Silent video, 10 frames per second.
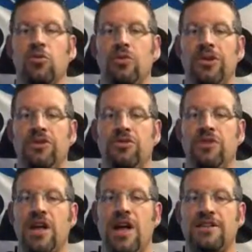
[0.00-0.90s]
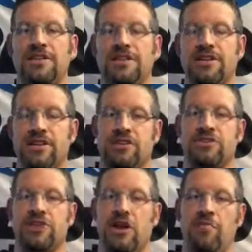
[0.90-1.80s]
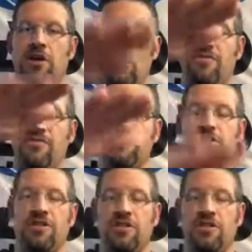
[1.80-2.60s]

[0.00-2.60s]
When you do that, you stay up off of